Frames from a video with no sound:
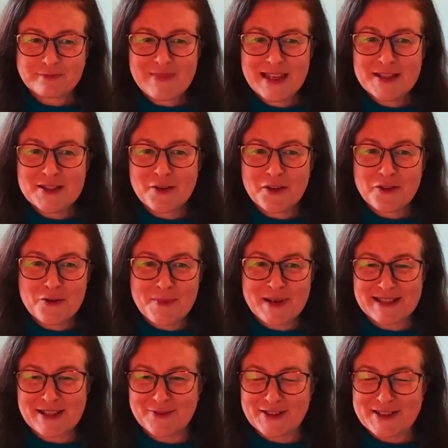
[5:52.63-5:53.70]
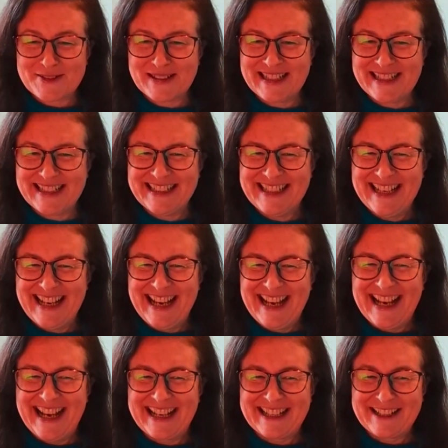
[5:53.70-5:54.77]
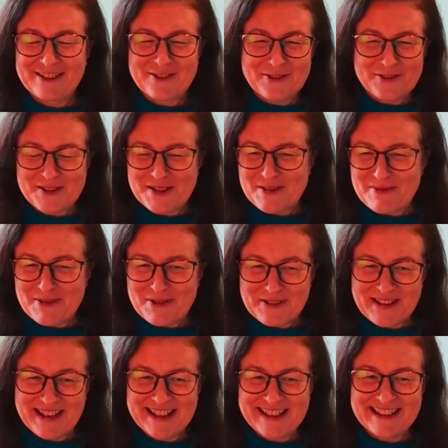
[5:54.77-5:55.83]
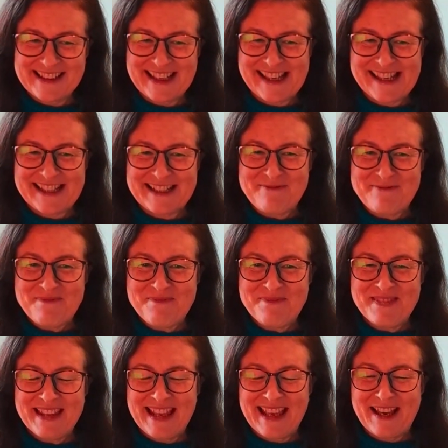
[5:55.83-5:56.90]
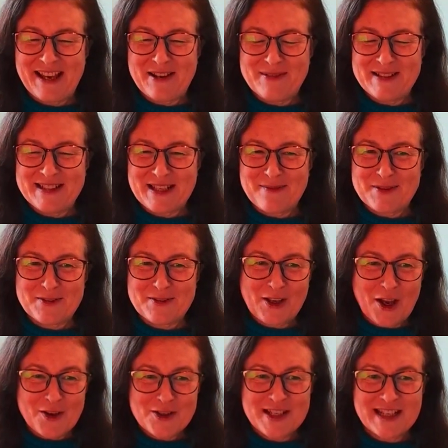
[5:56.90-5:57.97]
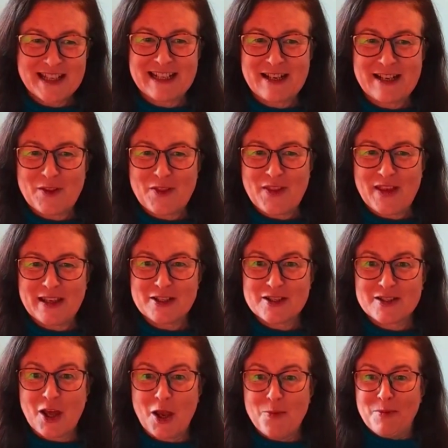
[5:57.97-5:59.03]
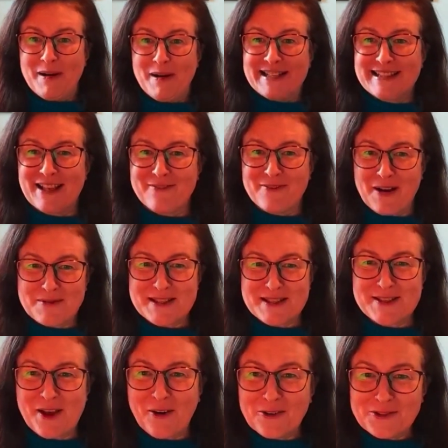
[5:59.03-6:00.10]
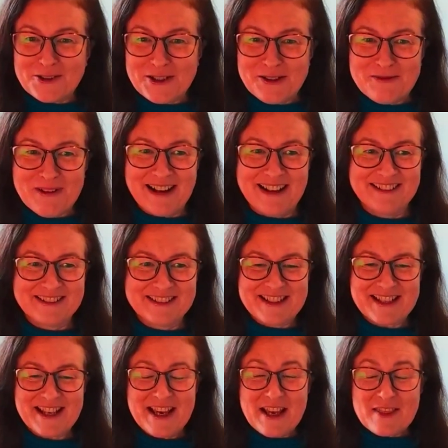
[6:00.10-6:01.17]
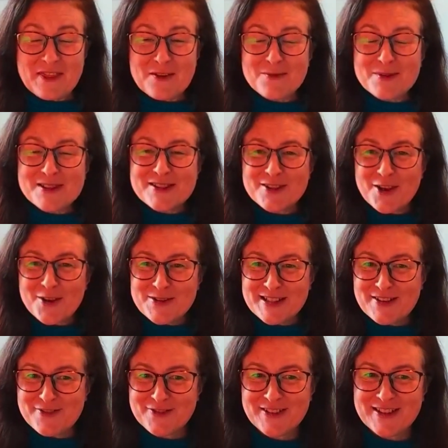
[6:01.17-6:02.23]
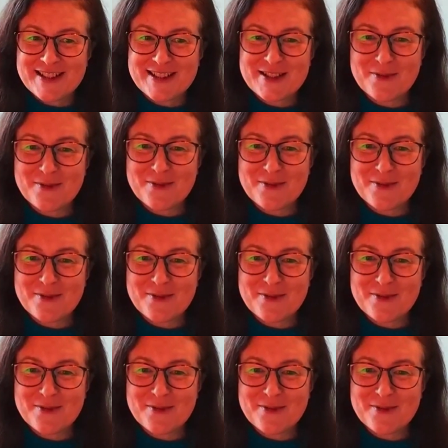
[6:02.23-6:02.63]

And so I threw myself into it, and I got all the support that I could get in terms of coaching and everything, and just opened myself up to this whole new world that was so different to